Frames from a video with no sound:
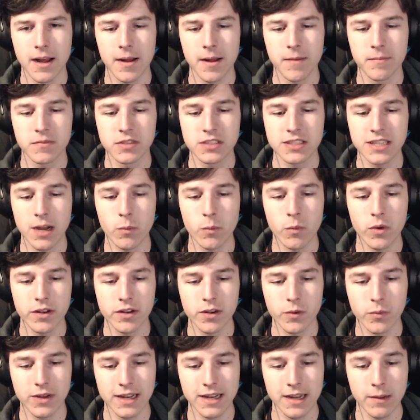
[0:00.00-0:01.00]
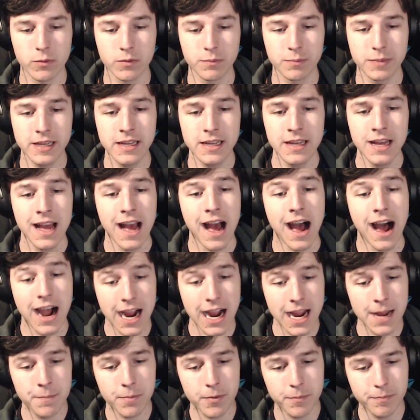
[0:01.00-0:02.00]
So I wonder what that would be.
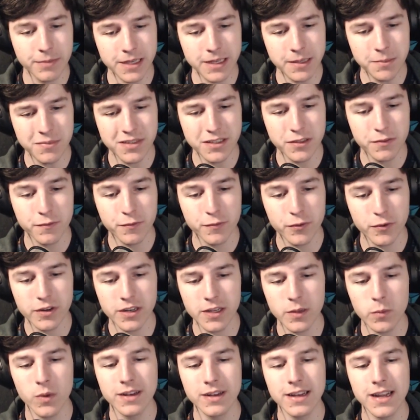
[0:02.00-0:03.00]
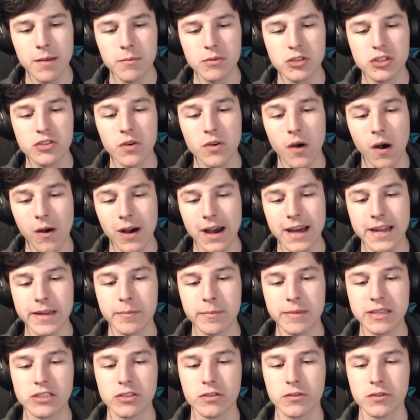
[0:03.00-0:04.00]
Hyper Beam, deal 31 damage to all
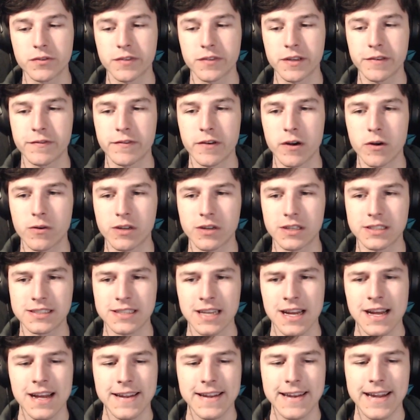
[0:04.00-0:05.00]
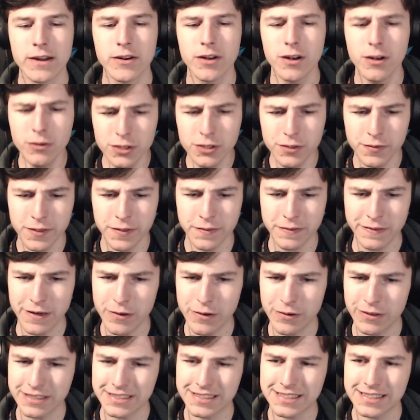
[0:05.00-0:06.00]
enemies, lose 3 focus. Now, the lose 3
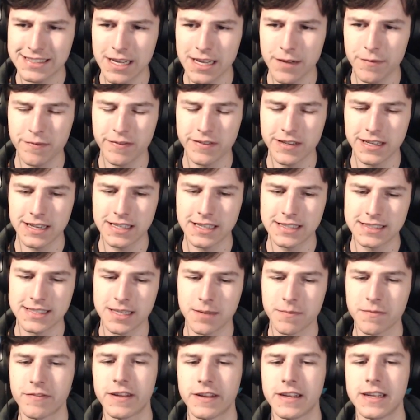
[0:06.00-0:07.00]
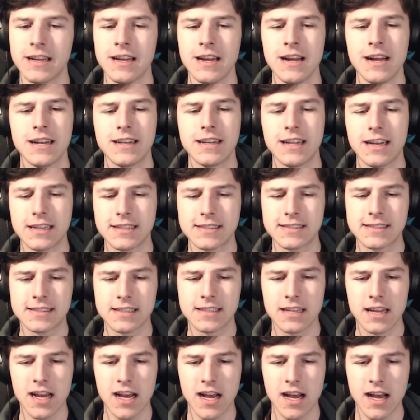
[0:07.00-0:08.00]
focus is definitely something
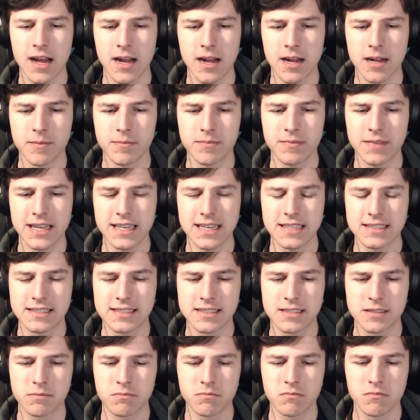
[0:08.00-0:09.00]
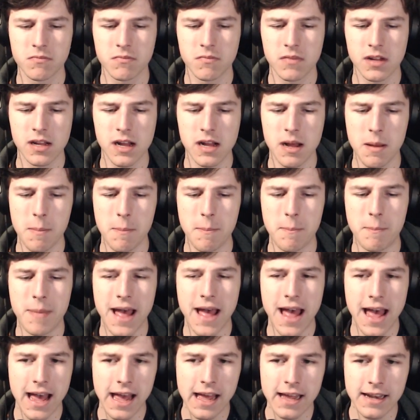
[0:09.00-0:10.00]
that is
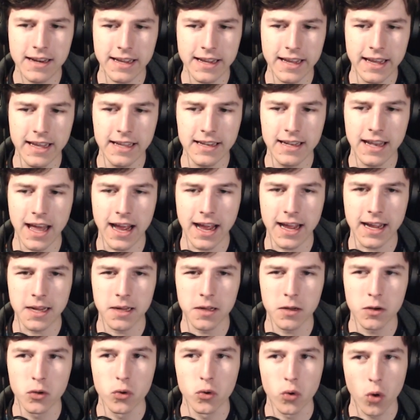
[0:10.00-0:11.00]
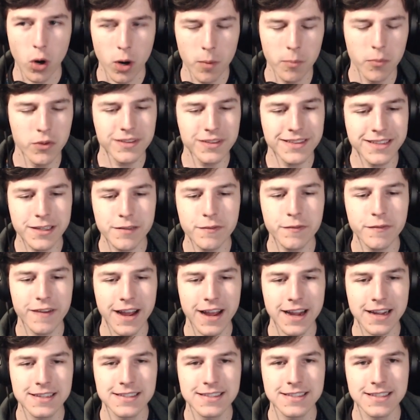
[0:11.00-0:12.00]
bad in like normal
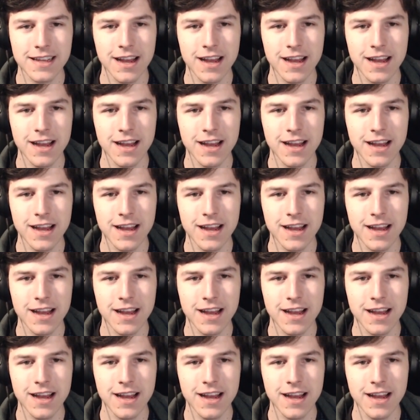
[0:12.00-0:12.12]
defect